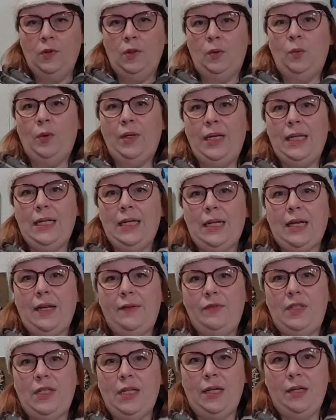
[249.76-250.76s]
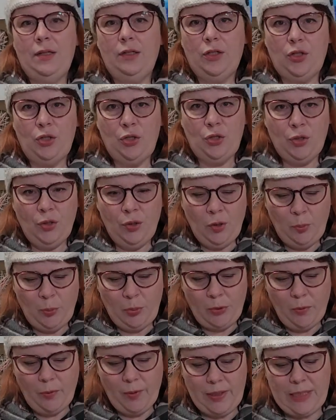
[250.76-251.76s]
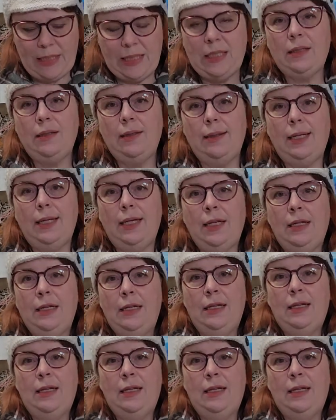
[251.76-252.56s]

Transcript: The one that I've done super recently